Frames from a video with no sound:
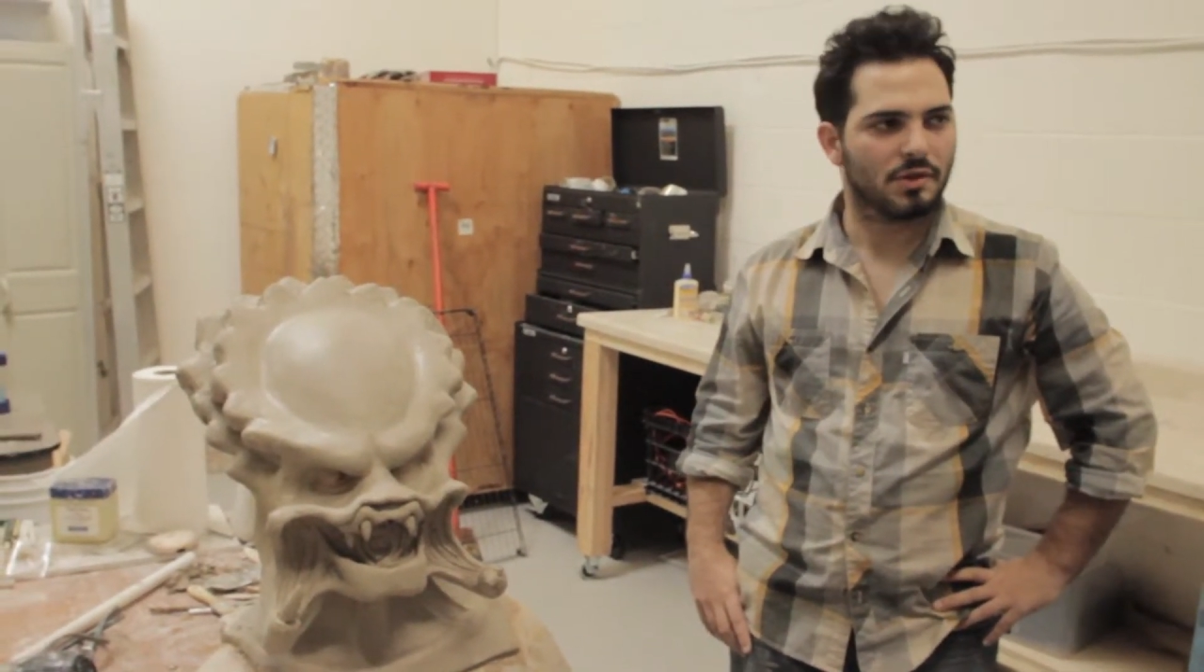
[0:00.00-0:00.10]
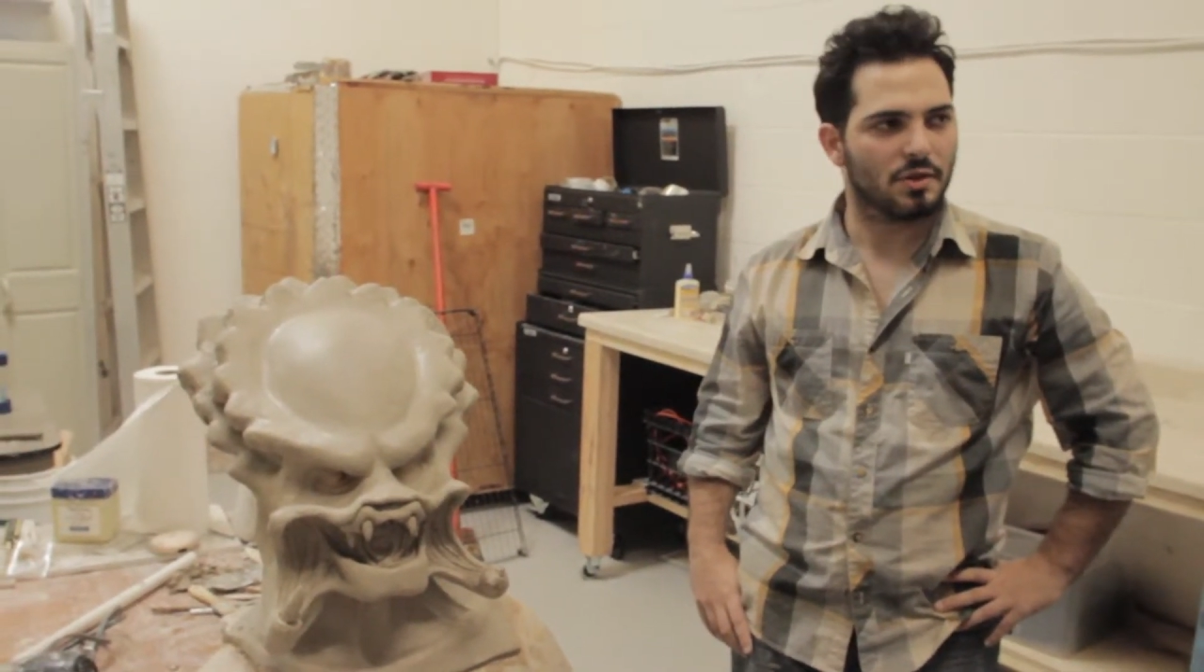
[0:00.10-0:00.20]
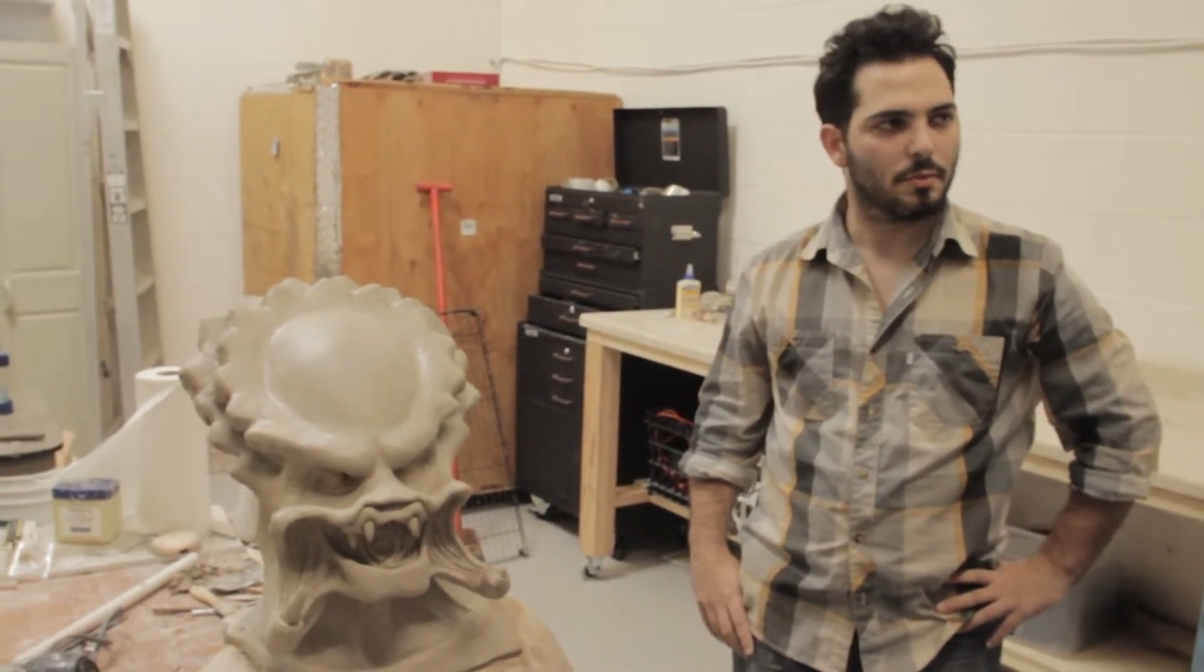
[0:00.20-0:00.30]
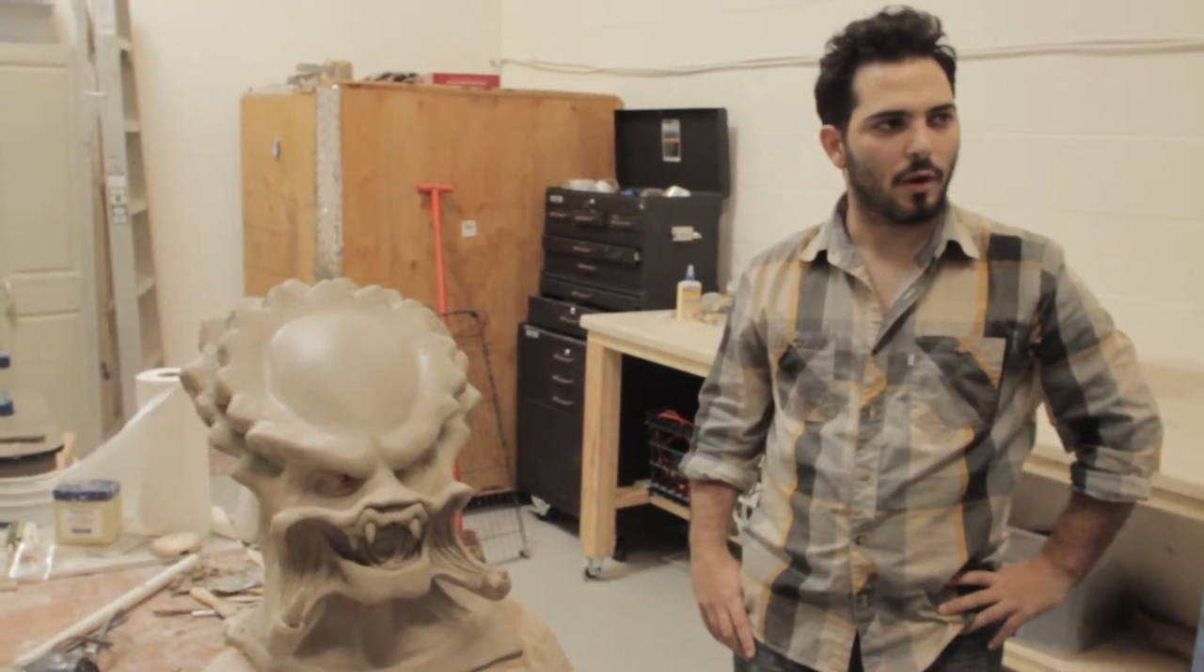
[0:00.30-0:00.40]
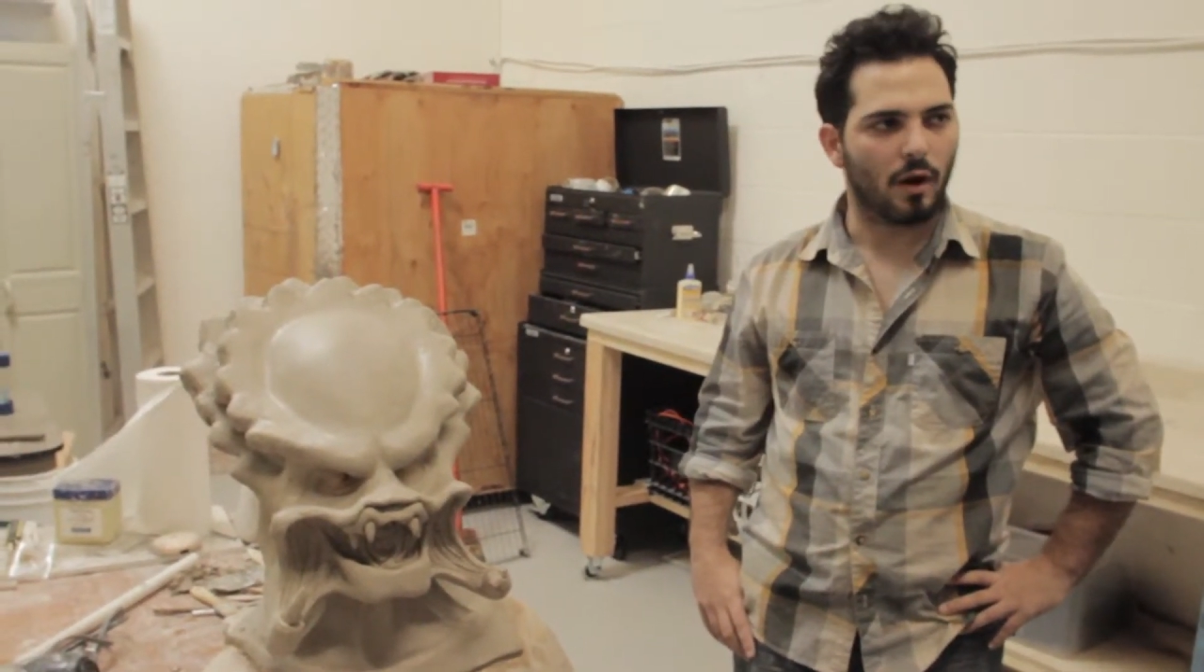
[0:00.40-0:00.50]

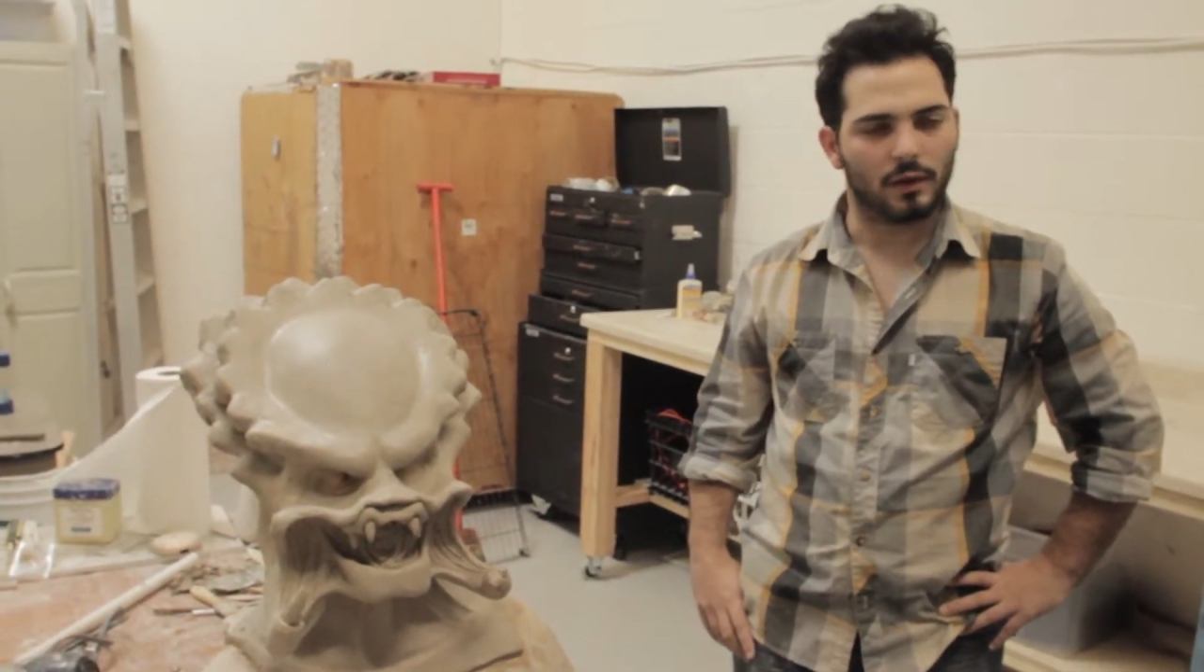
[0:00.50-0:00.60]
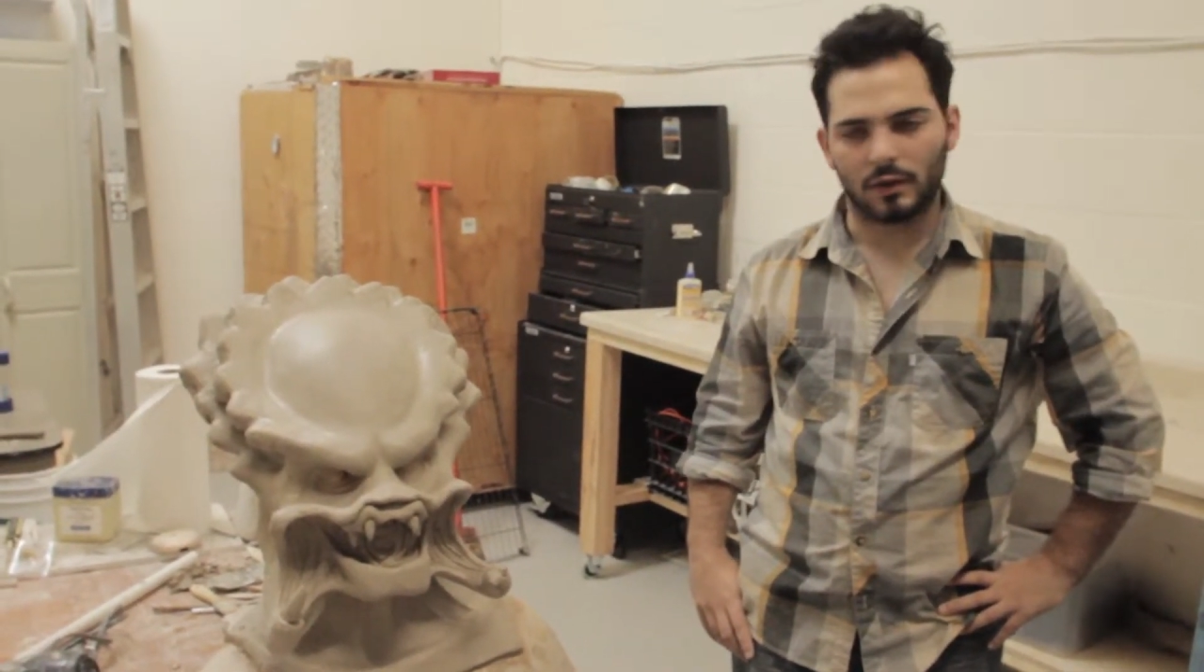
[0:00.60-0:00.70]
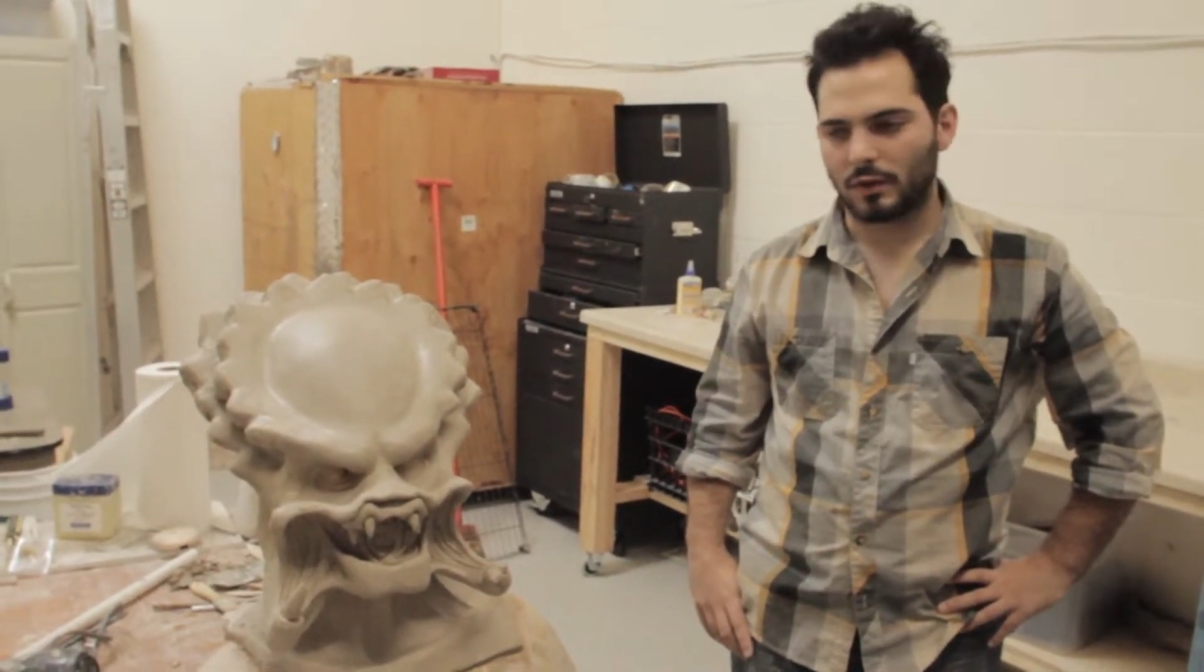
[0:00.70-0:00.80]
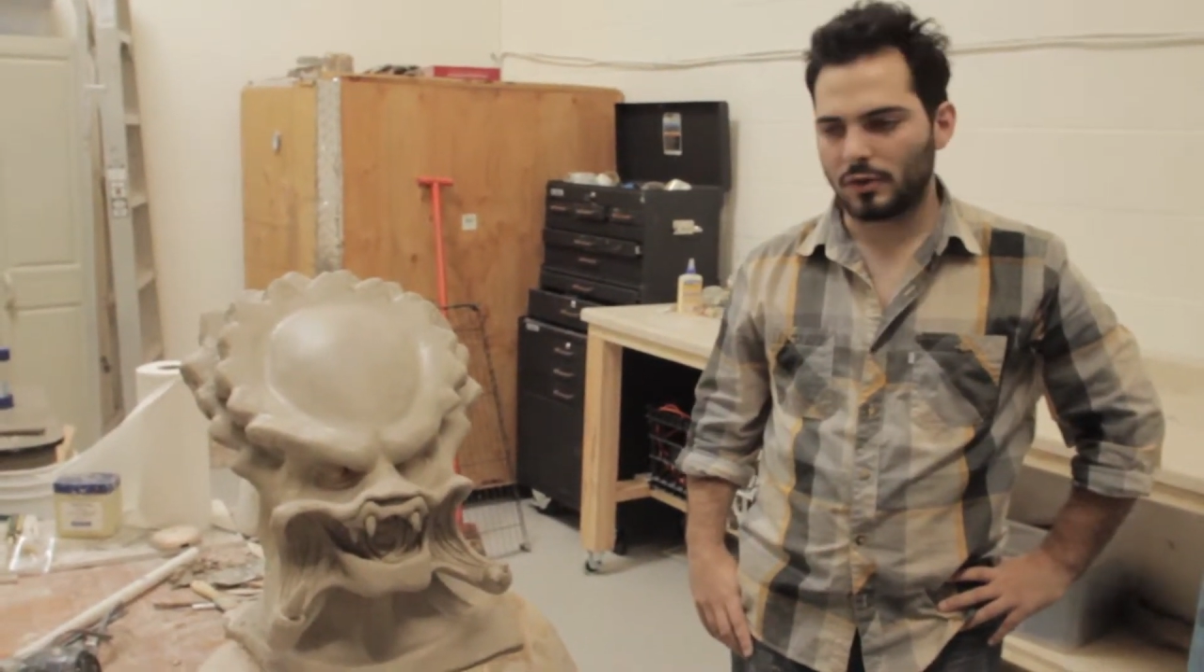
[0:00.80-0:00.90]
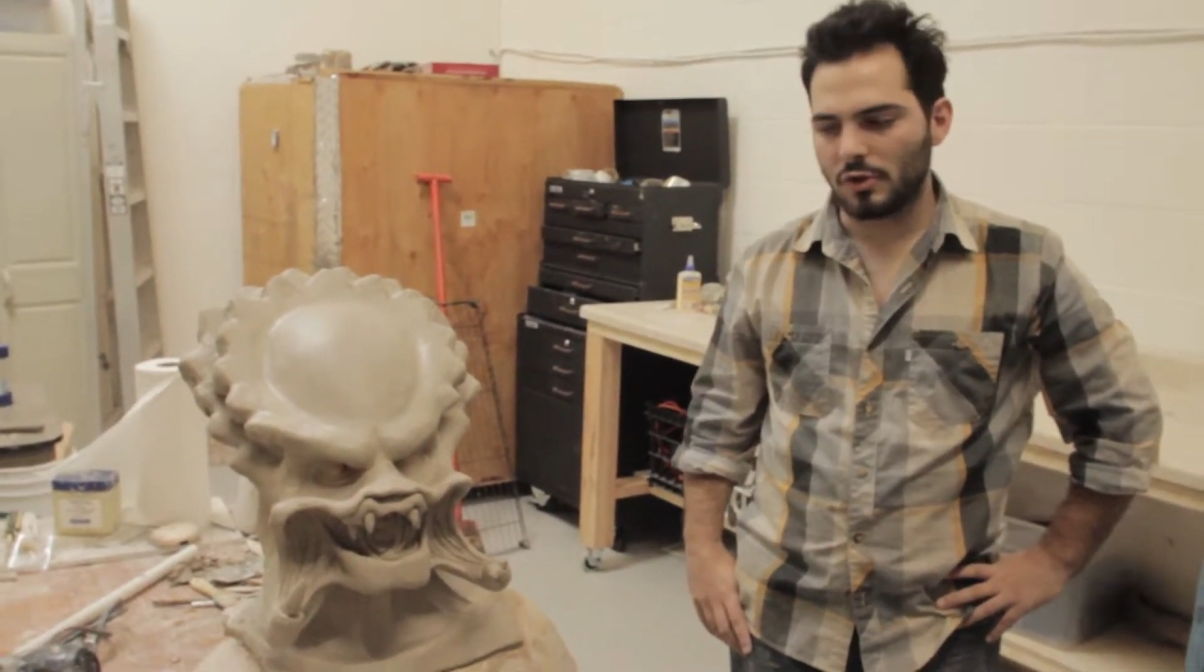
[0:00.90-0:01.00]
2 parts.